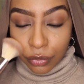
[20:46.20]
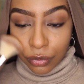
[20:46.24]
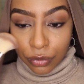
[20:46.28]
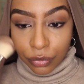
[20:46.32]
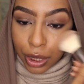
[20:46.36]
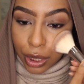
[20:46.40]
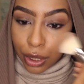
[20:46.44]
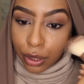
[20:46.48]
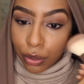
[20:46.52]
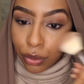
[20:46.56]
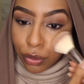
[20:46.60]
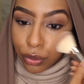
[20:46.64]
I
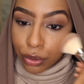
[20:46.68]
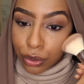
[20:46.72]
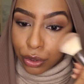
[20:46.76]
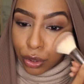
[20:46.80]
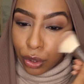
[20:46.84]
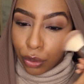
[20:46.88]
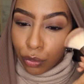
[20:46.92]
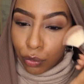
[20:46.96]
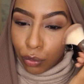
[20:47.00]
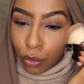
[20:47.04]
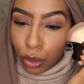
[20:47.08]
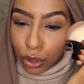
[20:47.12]
mean, it looks
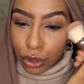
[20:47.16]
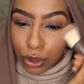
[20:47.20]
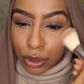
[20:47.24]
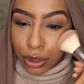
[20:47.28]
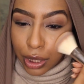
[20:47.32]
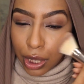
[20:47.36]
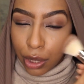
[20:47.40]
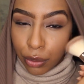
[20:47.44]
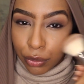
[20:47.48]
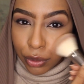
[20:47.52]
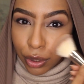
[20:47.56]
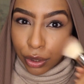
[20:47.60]
so washed
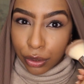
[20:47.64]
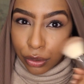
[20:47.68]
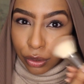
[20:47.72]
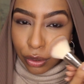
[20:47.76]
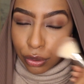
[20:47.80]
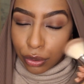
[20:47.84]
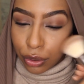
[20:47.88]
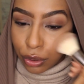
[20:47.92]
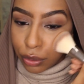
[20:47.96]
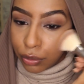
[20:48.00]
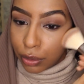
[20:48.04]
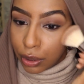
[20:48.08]
out when I
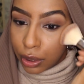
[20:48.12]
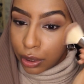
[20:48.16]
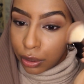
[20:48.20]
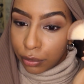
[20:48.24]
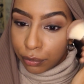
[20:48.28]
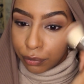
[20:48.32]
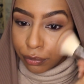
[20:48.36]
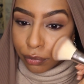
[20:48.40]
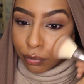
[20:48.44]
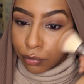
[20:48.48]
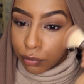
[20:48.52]
don't do it.